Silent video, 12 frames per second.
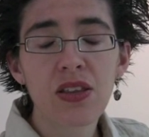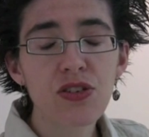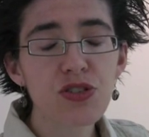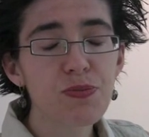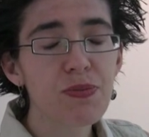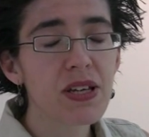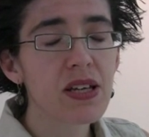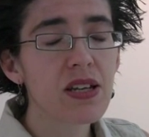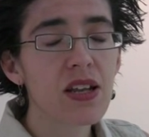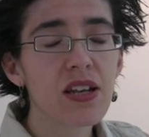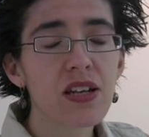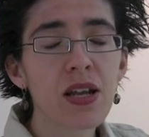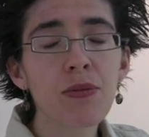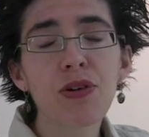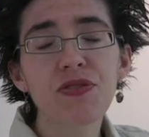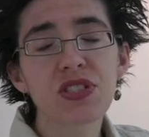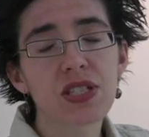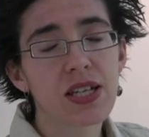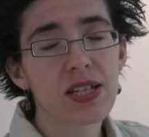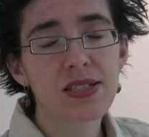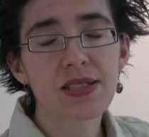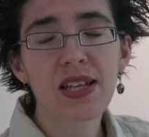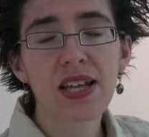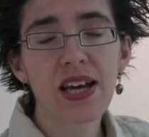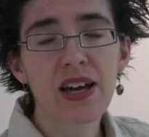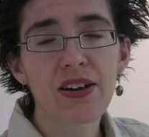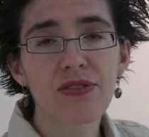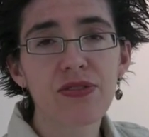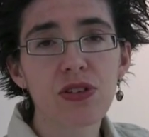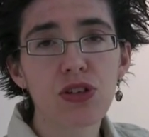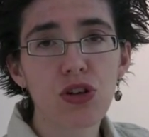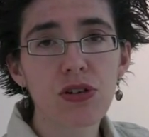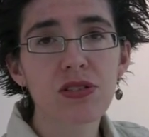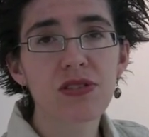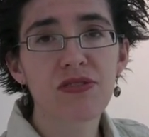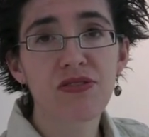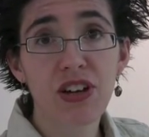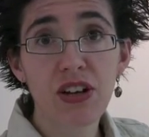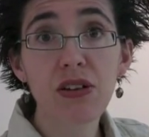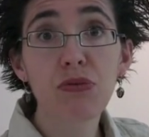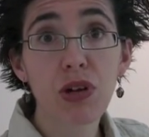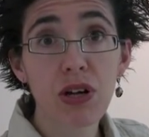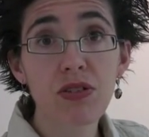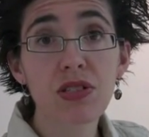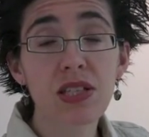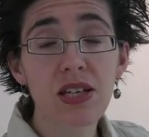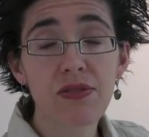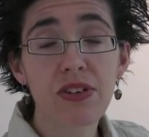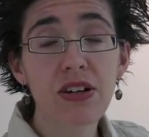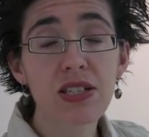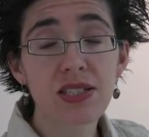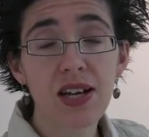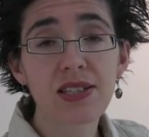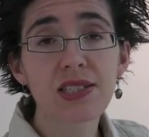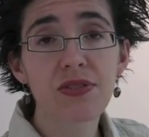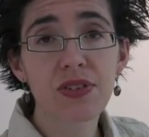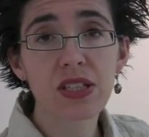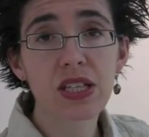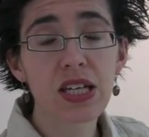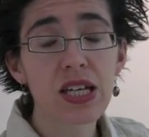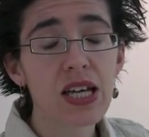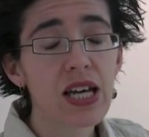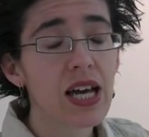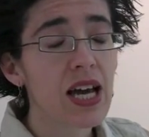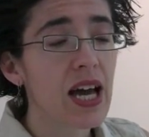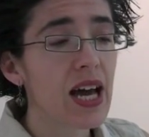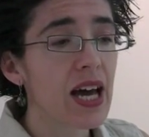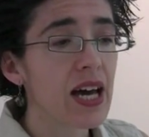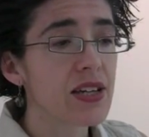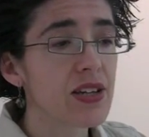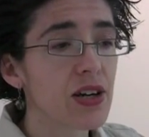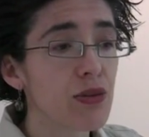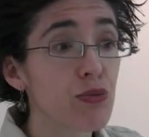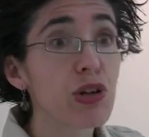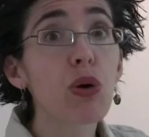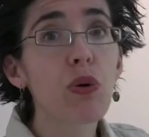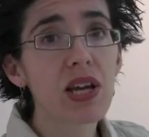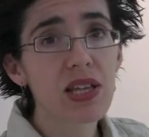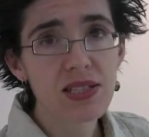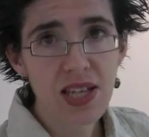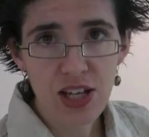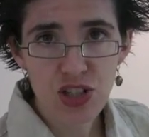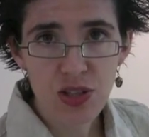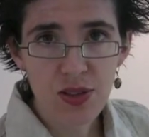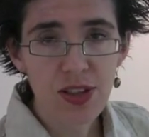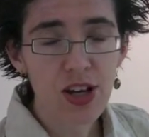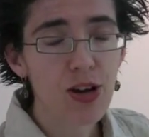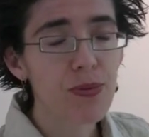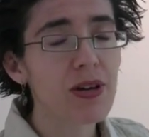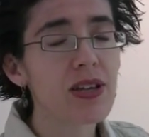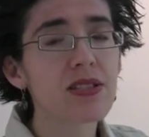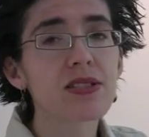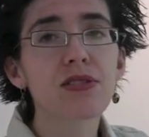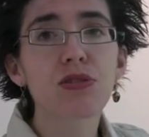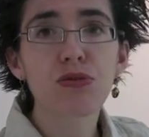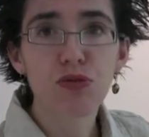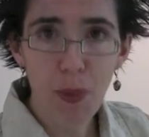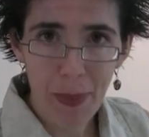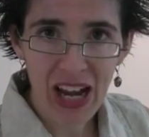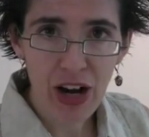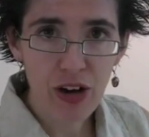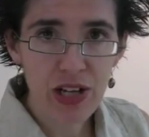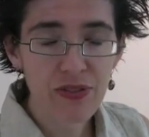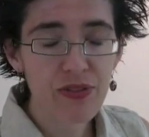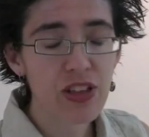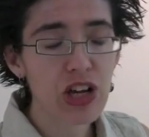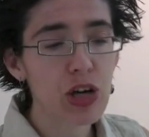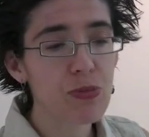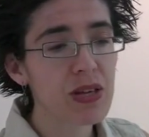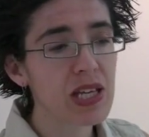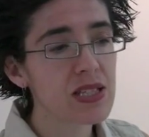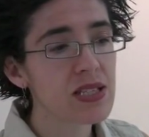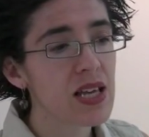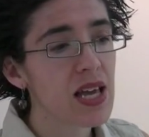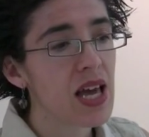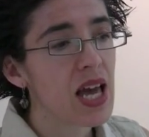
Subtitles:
There's been a number of studies that have looked very rigorously and very scientifically at reorientation therapies, reparative therapies,